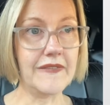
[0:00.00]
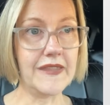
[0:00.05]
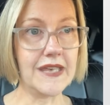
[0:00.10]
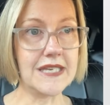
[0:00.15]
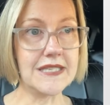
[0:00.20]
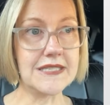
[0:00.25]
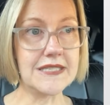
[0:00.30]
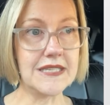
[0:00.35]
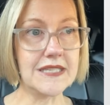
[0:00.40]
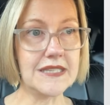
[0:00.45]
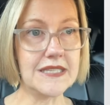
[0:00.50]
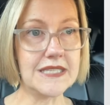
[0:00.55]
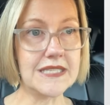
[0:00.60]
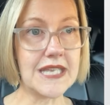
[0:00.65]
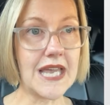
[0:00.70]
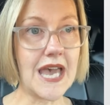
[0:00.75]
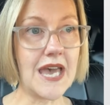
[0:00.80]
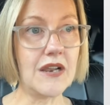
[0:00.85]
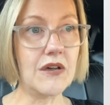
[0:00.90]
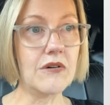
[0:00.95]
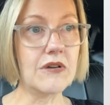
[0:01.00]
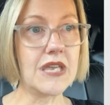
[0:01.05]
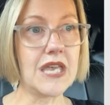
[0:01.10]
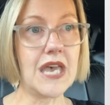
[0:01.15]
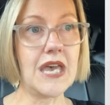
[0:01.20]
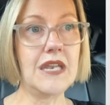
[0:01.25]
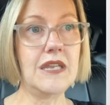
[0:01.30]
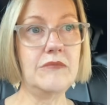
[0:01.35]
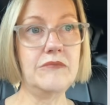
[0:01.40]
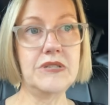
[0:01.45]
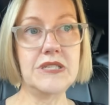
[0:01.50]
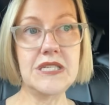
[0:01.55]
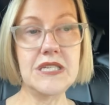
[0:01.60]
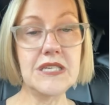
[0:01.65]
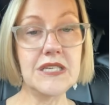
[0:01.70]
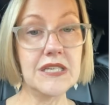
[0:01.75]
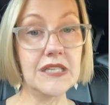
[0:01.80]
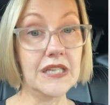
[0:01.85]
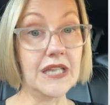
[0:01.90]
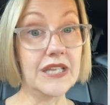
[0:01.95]
and they said this adult cat in
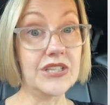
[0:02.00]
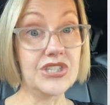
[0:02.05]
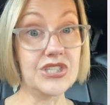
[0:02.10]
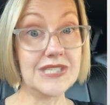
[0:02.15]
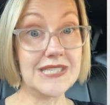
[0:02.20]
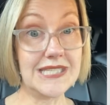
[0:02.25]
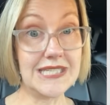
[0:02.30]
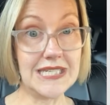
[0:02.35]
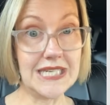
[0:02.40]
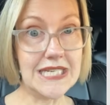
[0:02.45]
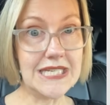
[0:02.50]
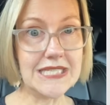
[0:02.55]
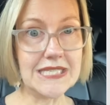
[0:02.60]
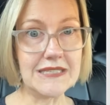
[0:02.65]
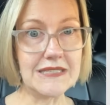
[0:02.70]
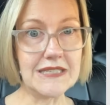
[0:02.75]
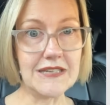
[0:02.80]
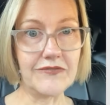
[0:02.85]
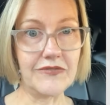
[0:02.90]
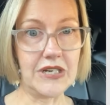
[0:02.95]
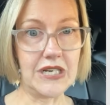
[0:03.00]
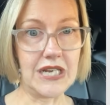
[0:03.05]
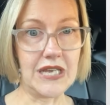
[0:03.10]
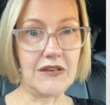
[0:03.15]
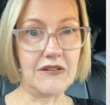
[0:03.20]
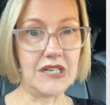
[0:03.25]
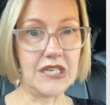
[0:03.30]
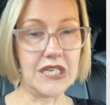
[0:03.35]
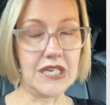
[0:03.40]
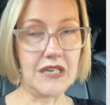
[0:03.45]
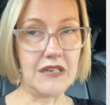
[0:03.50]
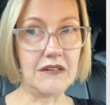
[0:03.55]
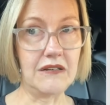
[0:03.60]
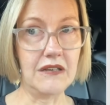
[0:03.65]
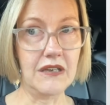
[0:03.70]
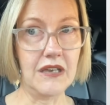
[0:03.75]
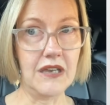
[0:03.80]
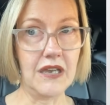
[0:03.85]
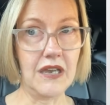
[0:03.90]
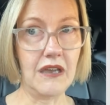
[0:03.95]
particular sneezes every now and
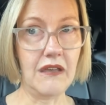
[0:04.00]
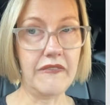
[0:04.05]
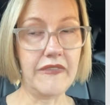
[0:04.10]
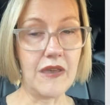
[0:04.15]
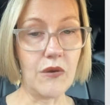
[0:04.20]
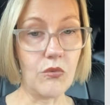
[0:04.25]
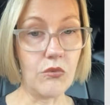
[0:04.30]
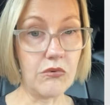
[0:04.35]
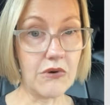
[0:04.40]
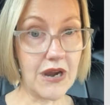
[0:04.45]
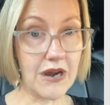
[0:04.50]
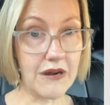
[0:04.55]
again, and they're